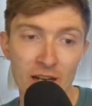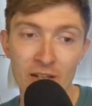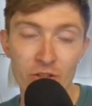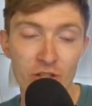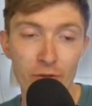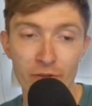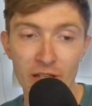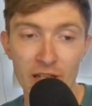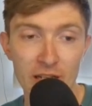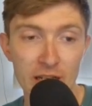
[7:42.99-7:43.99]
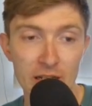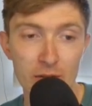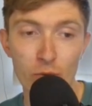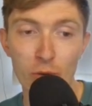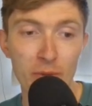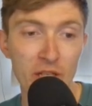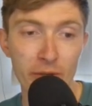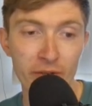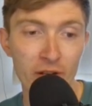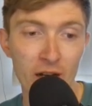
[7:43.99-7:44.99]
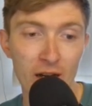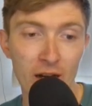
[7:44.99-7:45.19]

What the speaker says: and I just don't think he will be doing that.